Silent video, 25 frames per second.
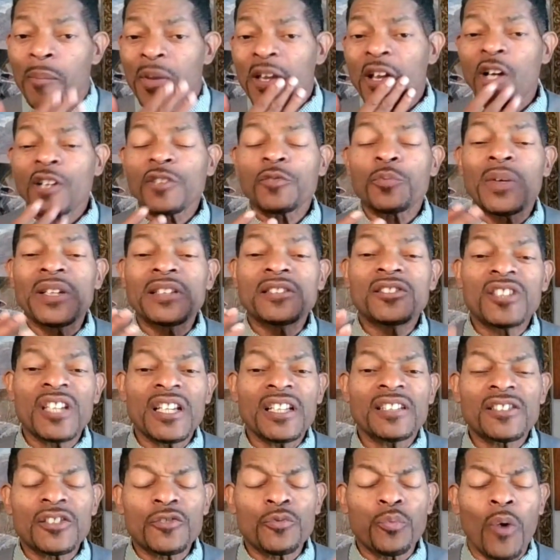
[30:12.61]
Because when
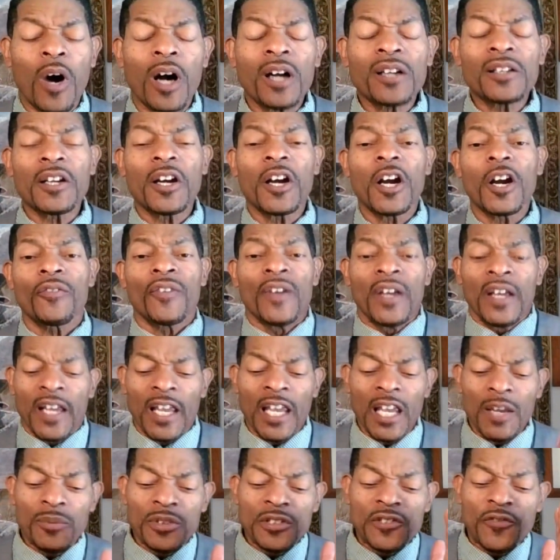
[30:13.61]
Jesus walked the earth,
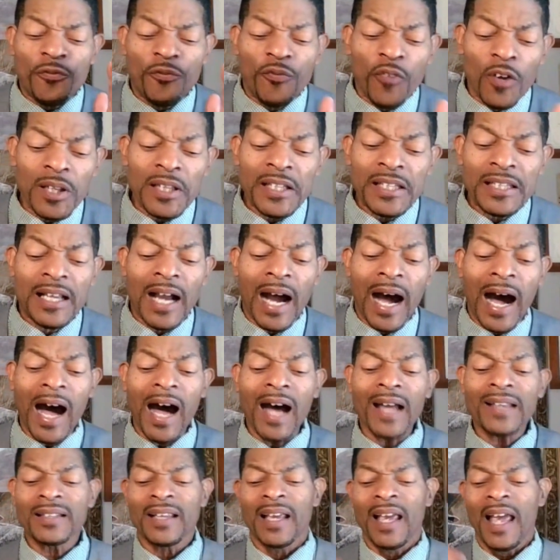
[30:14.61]
he was fully
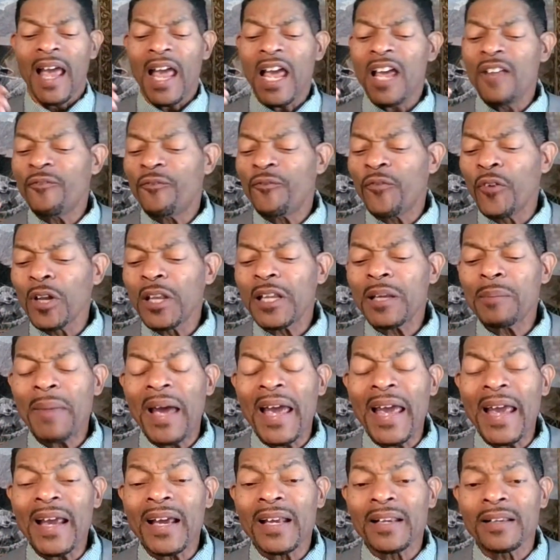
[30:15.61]
God and fully
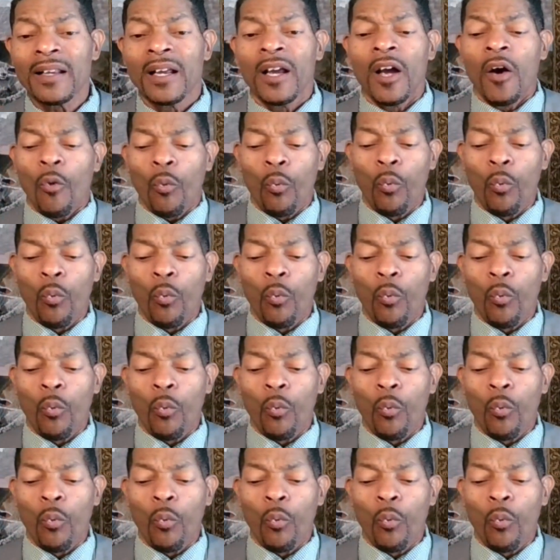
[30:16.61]
man,